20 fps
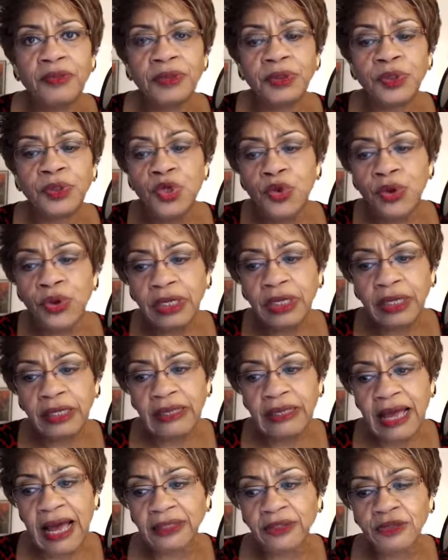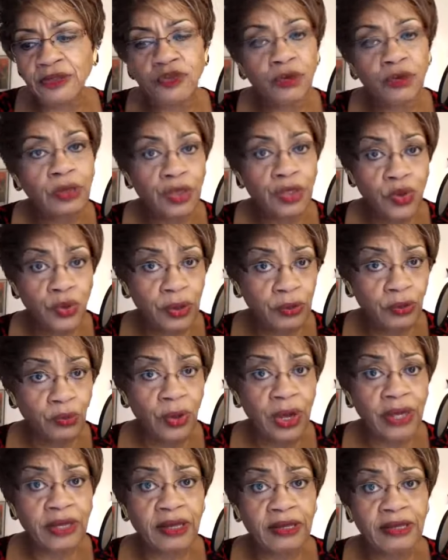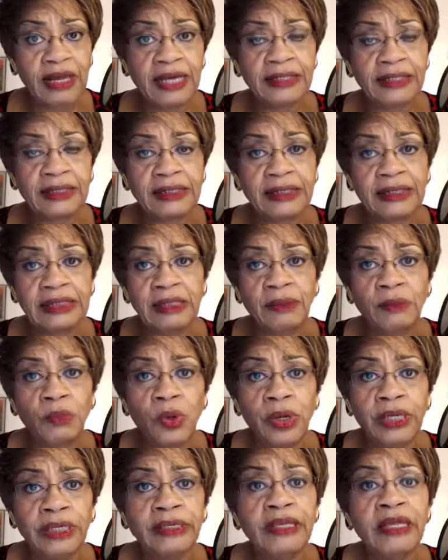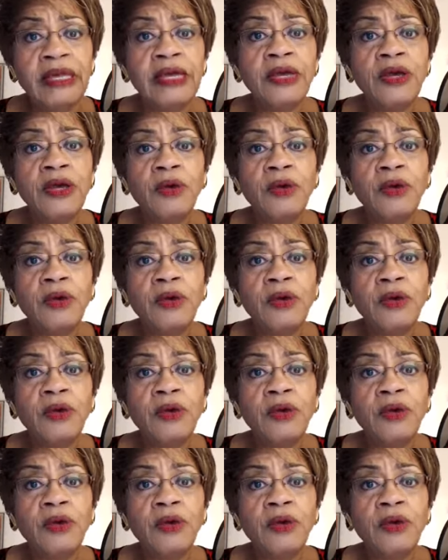So you can acknowledge and you can recognize someone